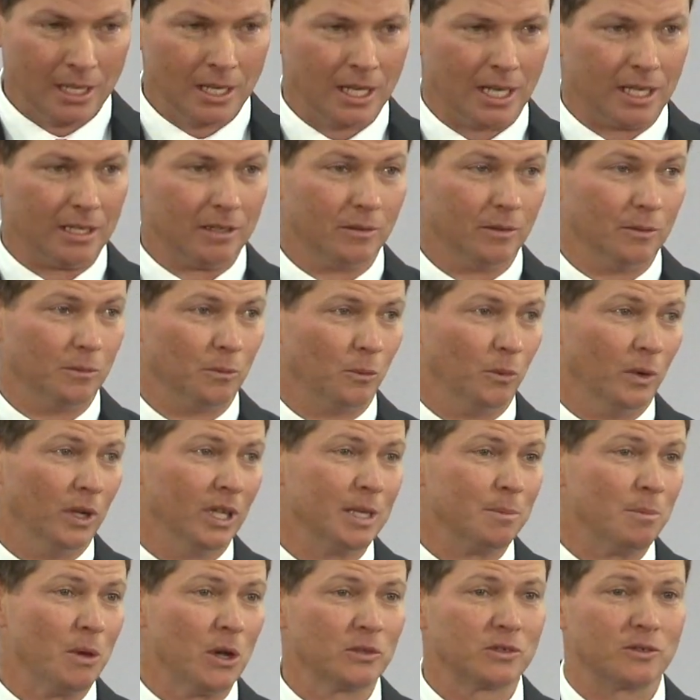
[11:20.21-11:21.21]
And
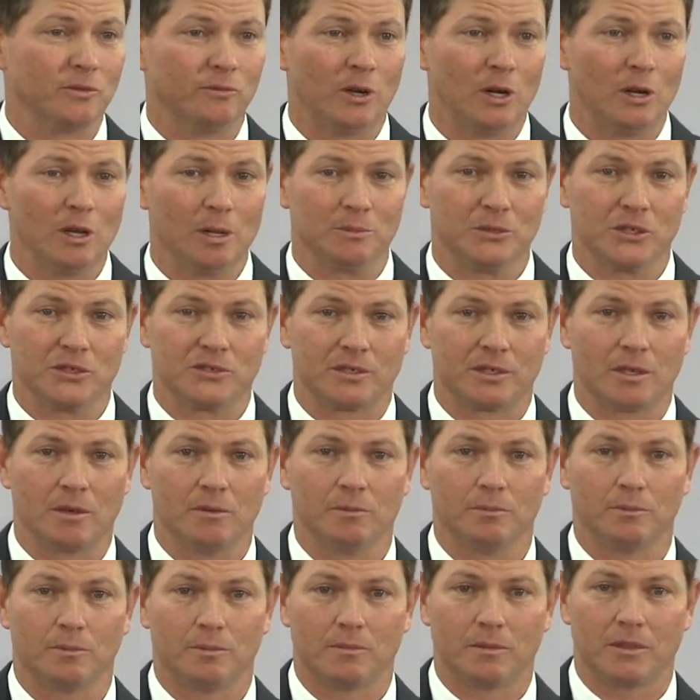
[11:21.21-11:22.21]
really, most of all, I'm just
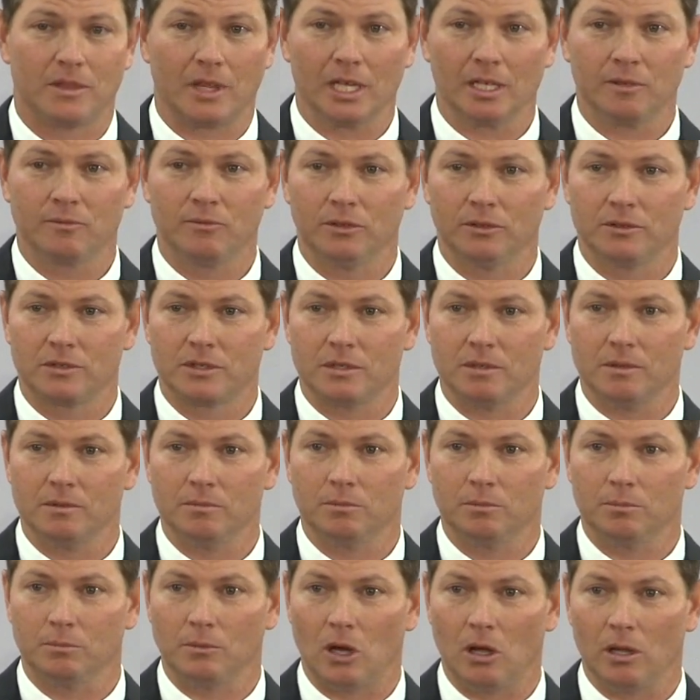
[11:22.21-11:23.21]
so thankful
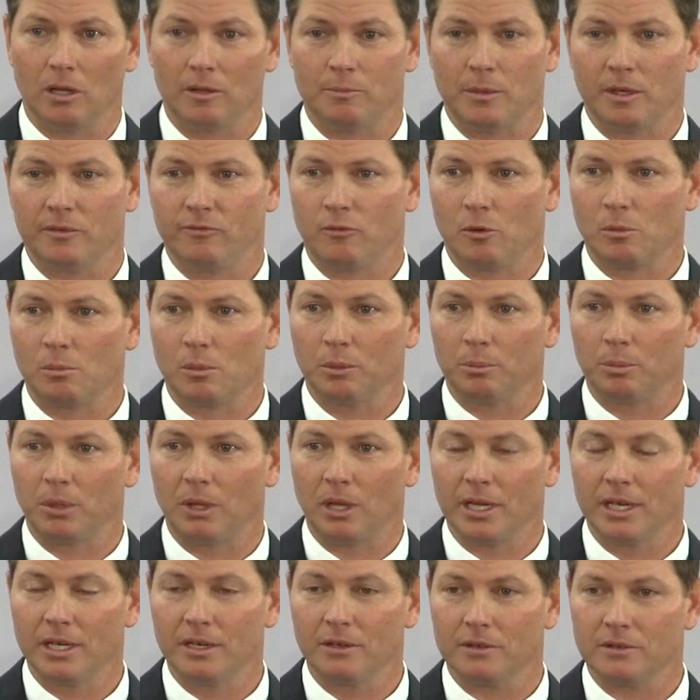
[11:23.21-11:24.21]
to all of my former
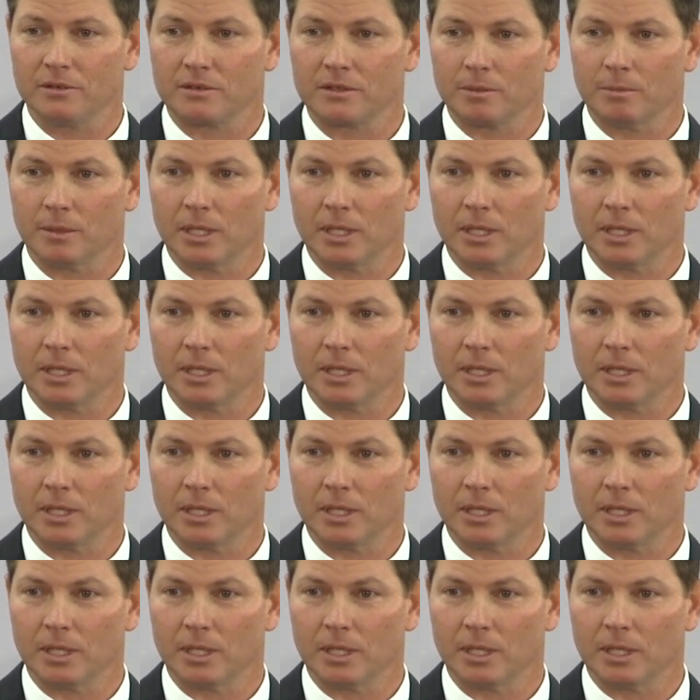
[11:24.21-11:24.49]
players.